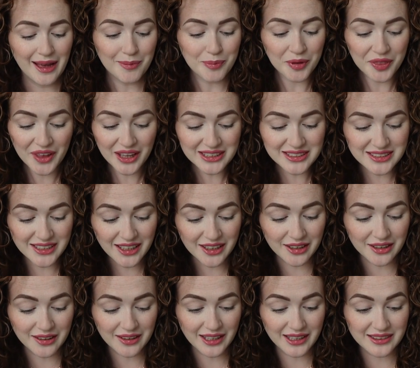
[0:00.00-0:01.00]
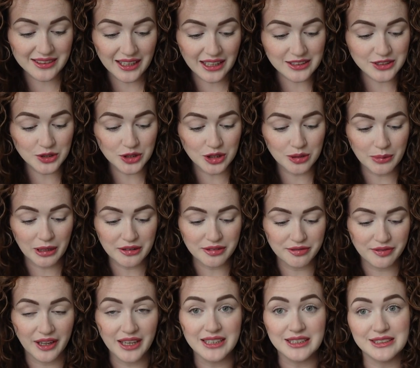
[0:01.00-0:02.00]
But that's it. Like, that's all my
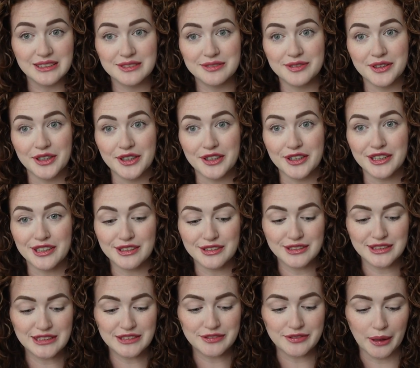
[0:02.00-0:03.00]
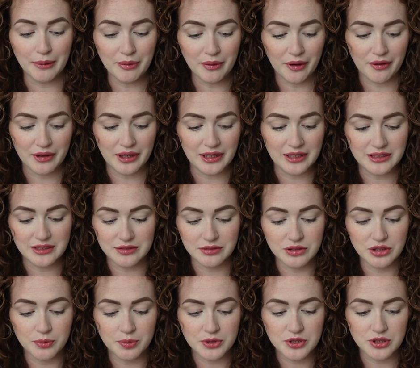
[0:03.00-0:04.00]
flights for February. It's a
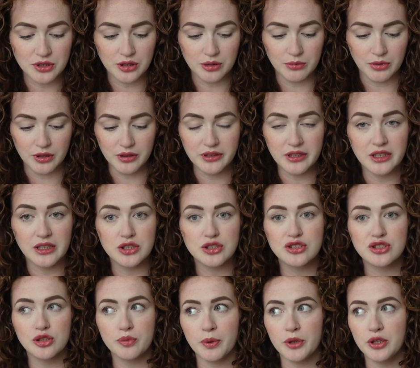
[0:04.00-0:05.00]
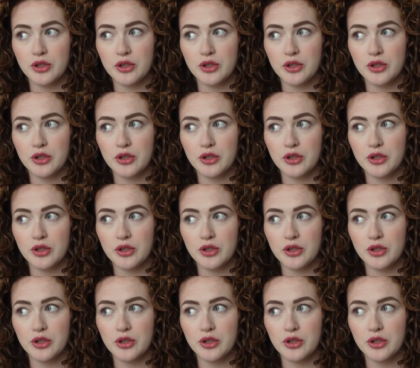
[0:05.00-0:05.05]
super short month, super